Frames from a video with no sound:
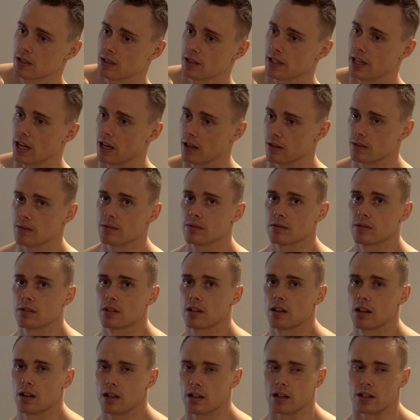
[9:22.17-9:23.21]
yeah,
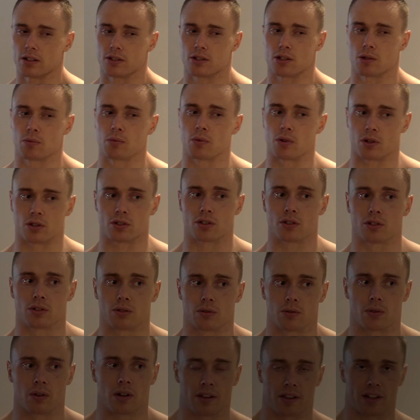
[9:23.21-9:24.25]
got some work to
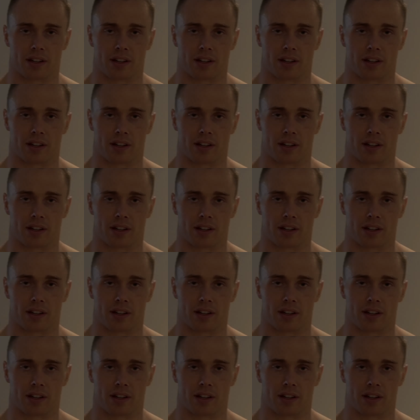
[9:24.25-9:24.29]
do.